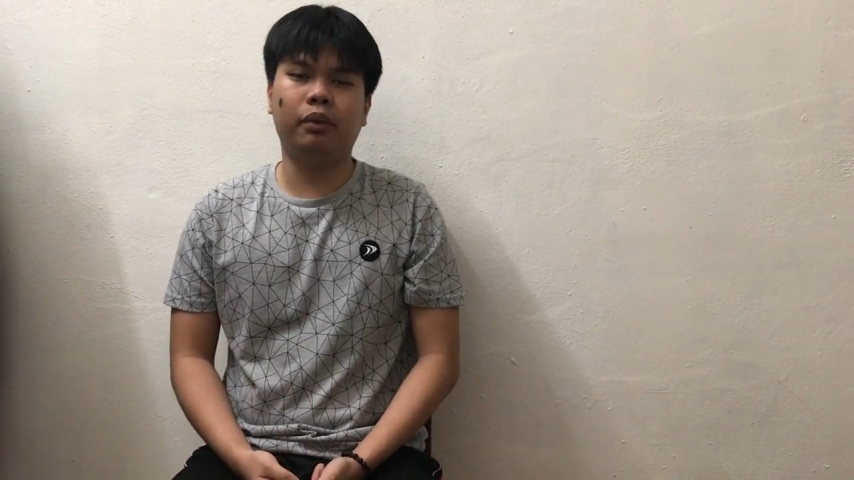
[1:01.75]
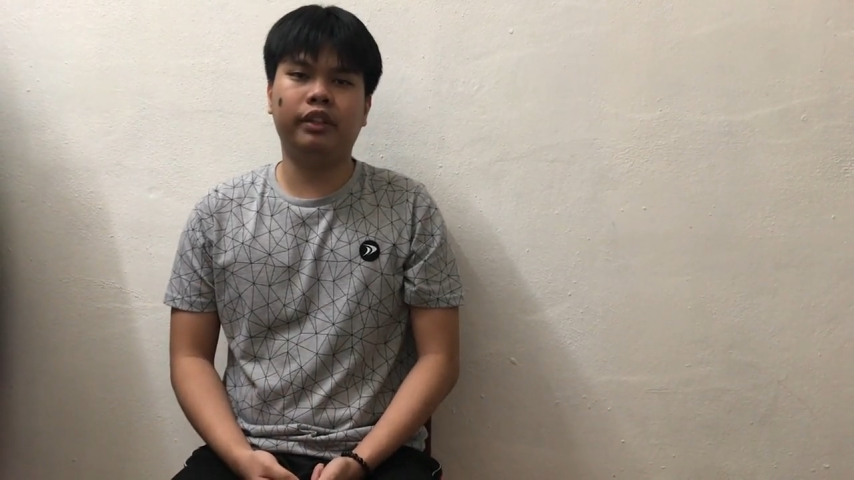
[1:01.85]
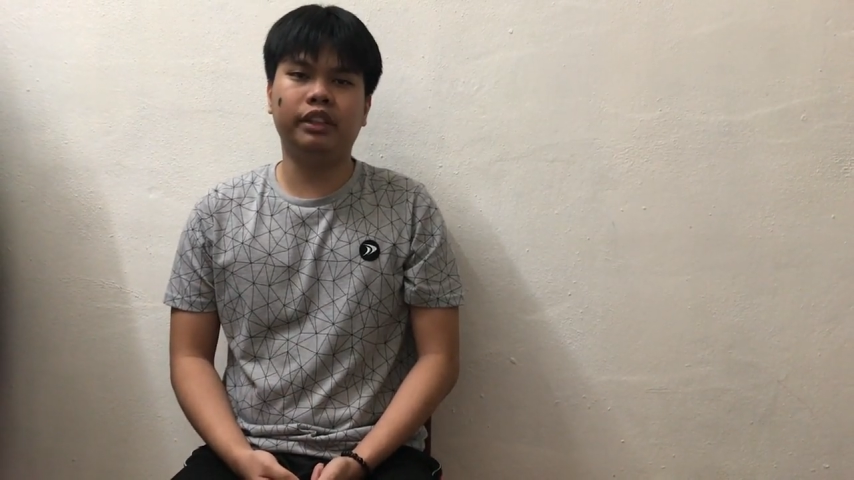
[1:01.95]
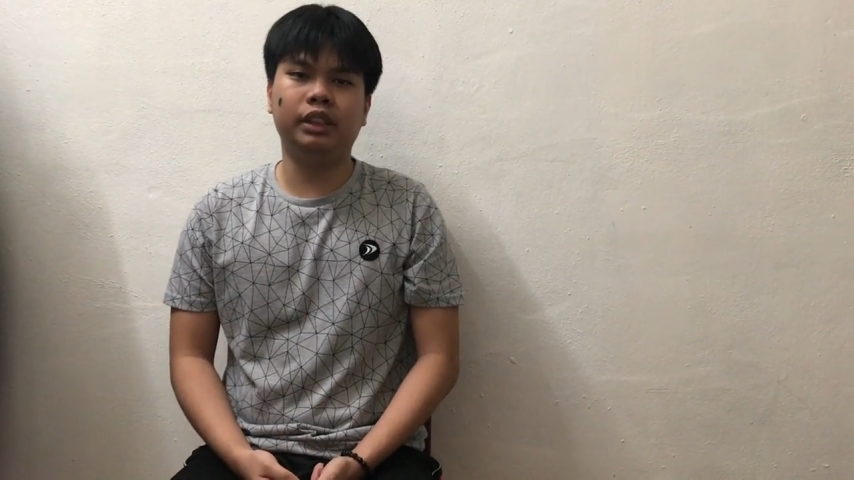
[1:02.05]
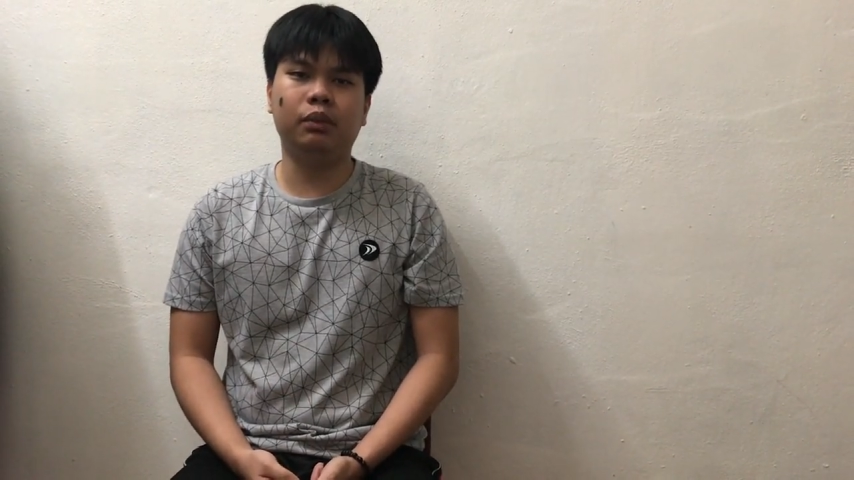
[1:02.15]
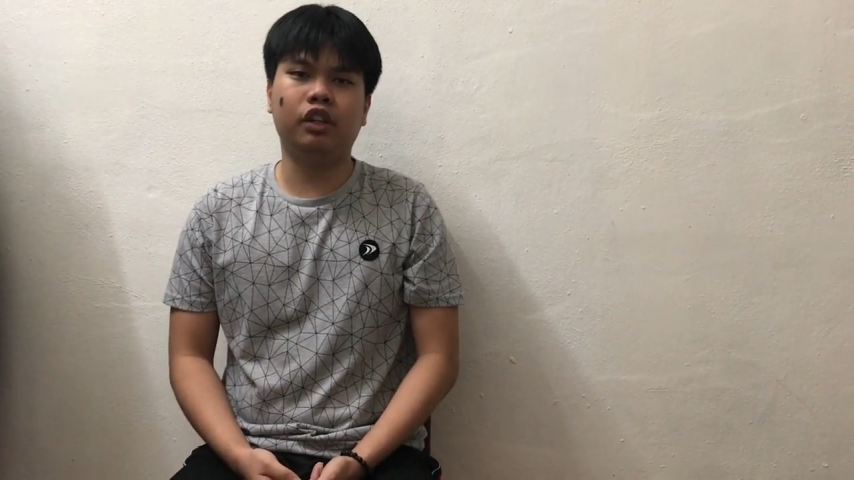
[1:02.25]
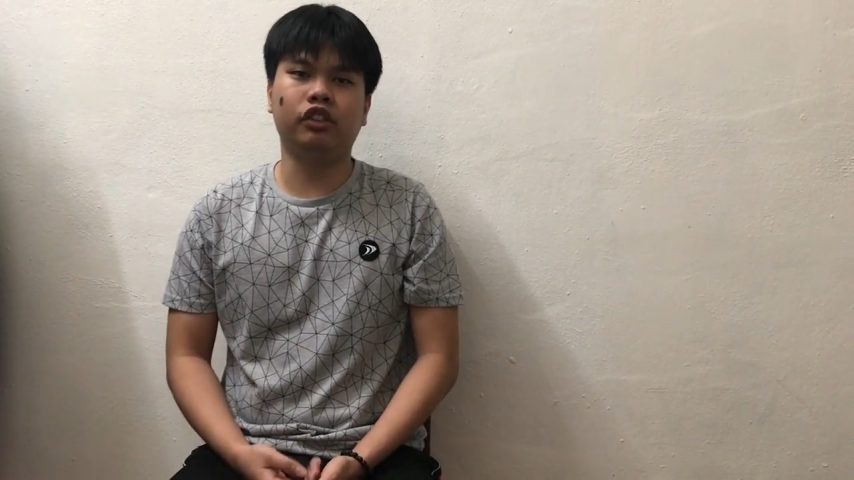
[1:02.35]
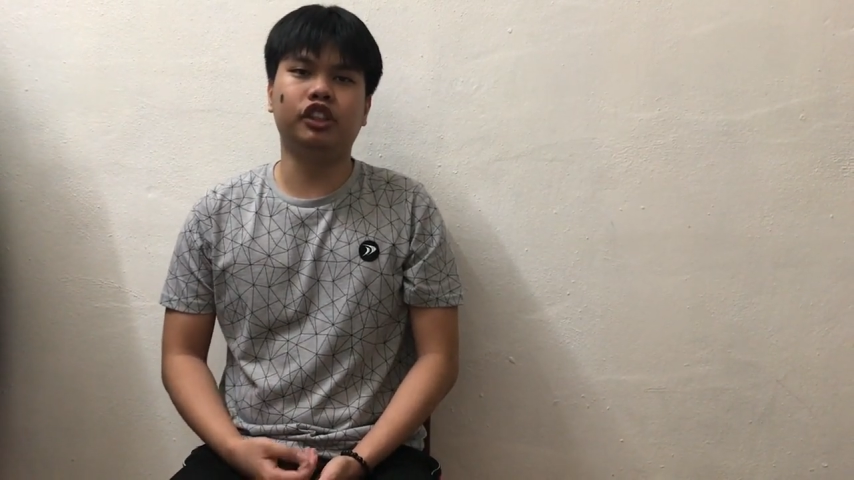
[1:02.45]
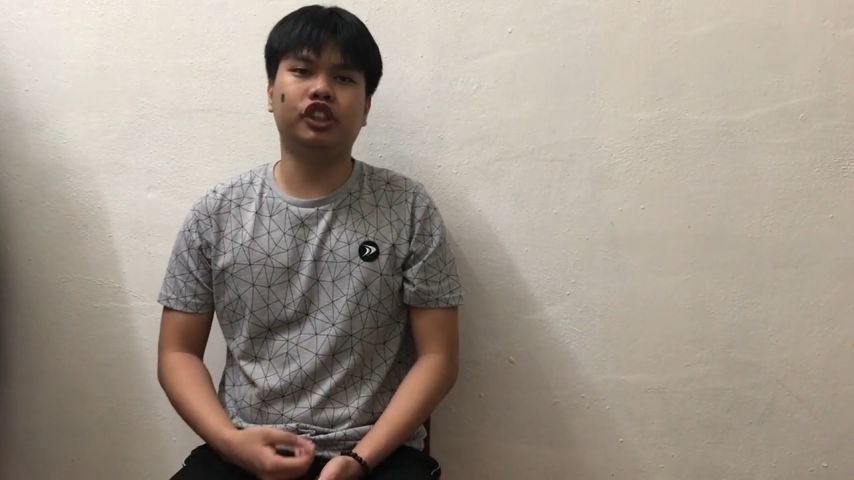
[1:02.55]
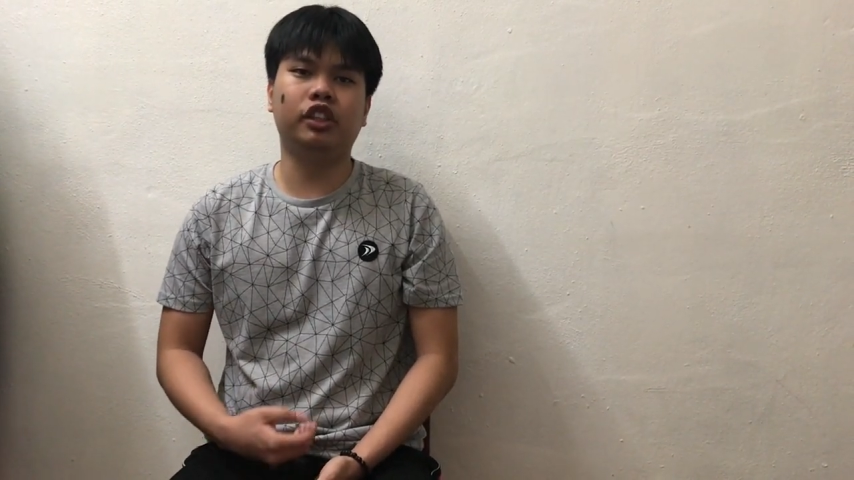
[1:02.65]
very severe
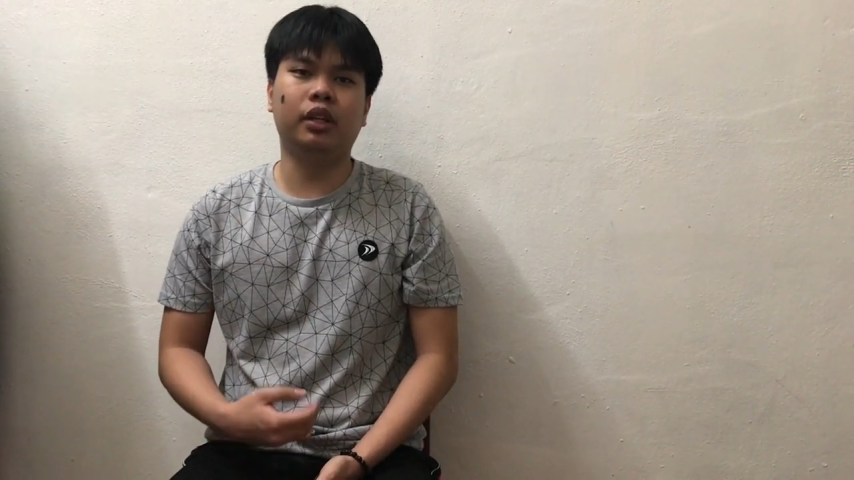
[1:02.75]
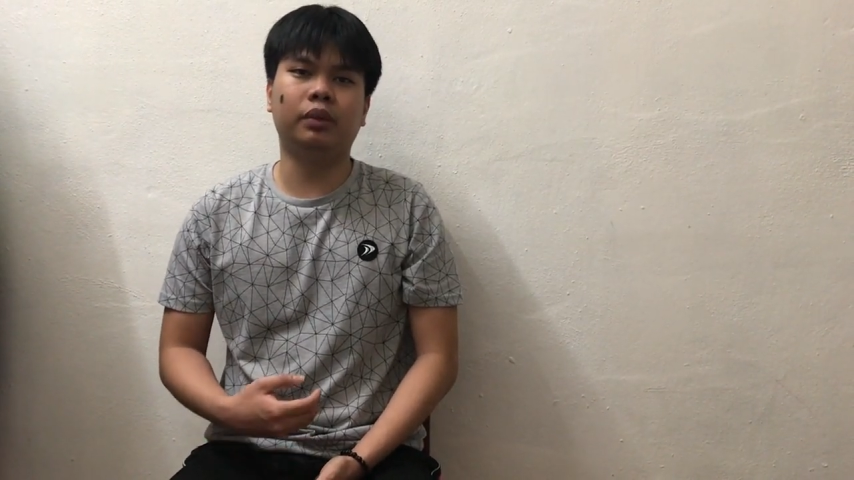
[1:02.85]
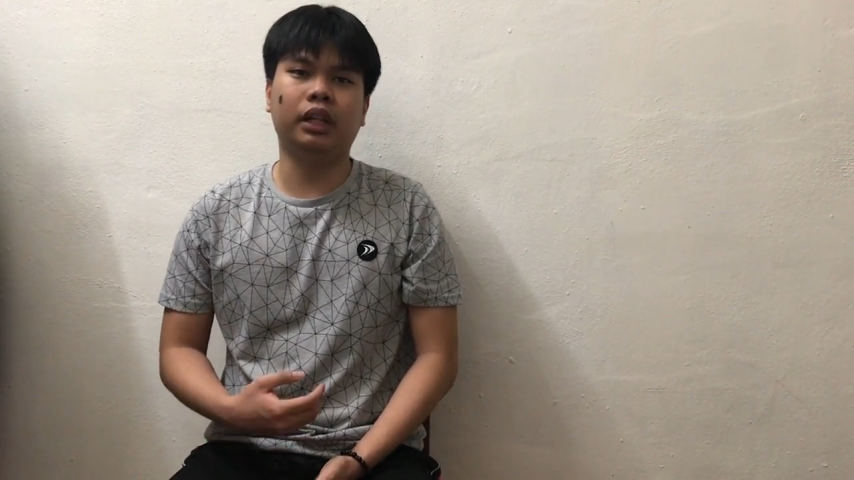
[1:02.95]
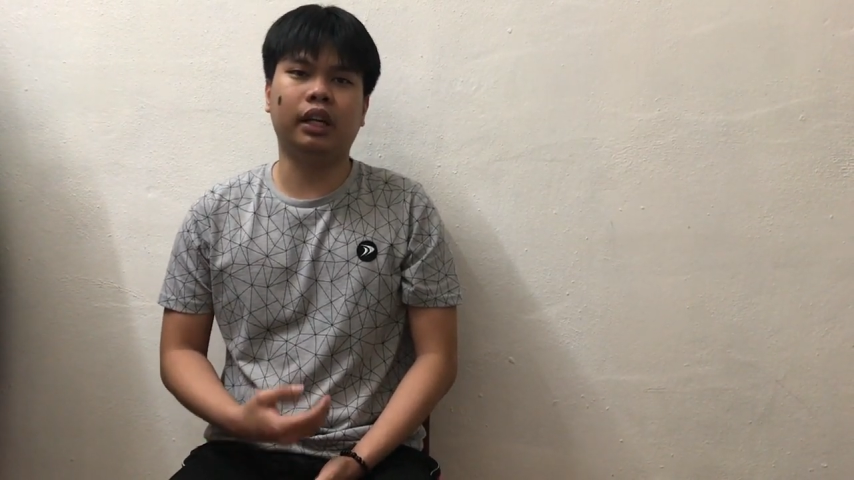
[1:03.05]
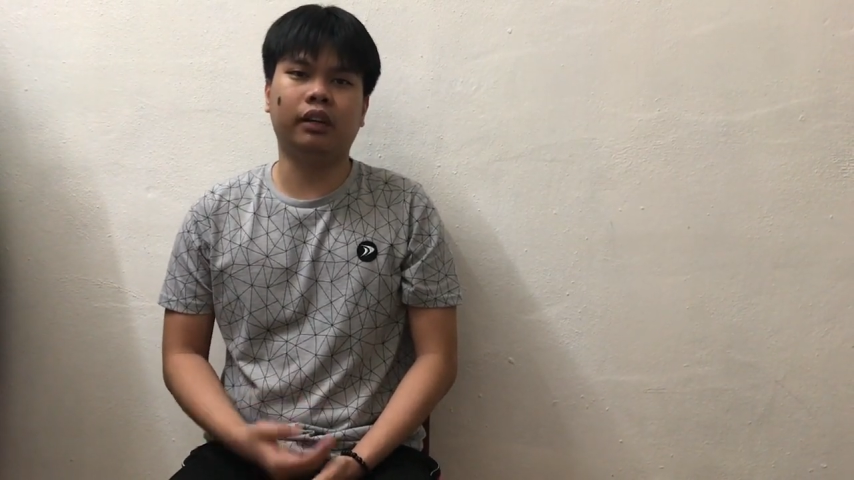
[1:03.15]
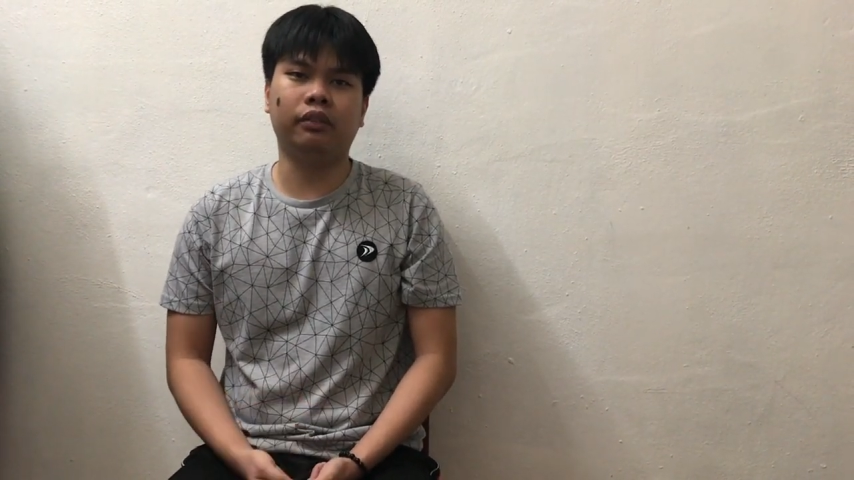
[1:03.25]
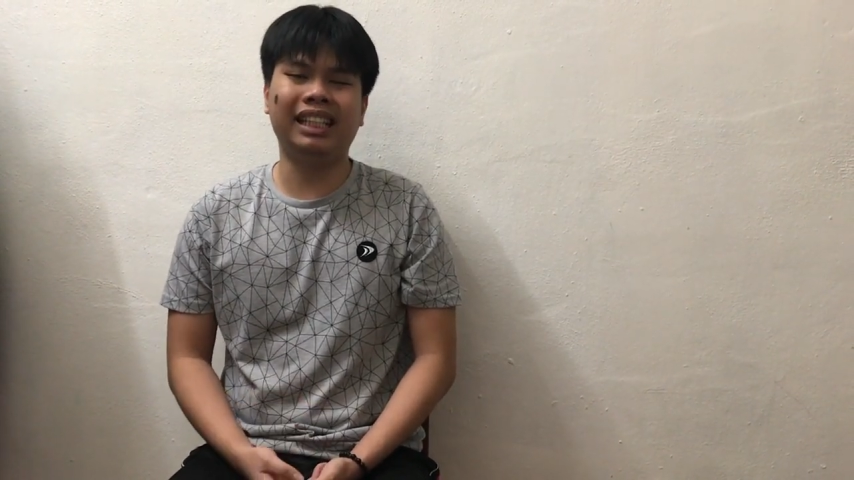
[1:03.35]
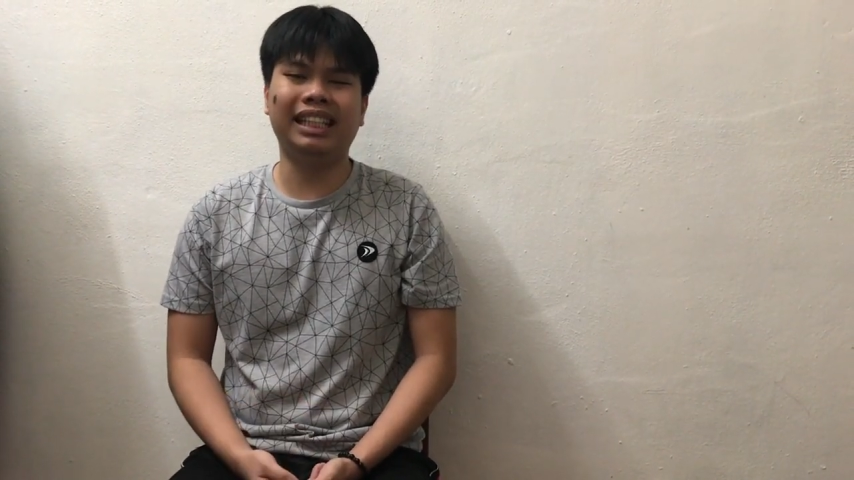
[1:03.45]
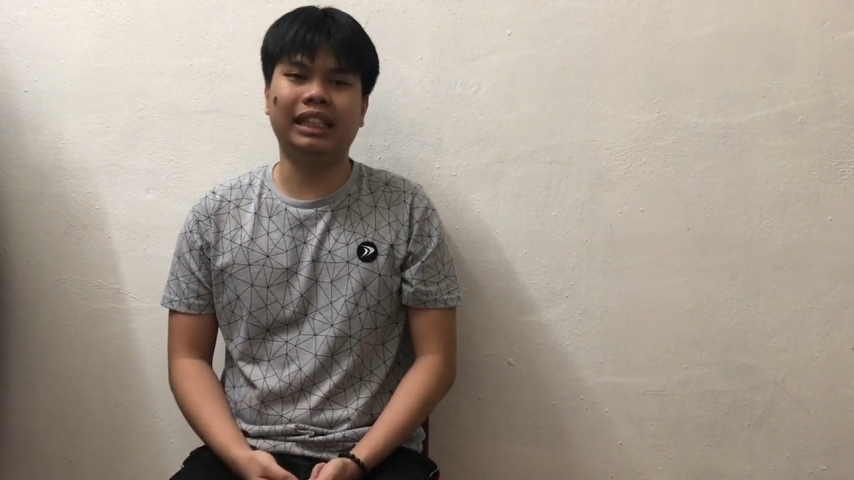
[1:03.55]
condition, they will need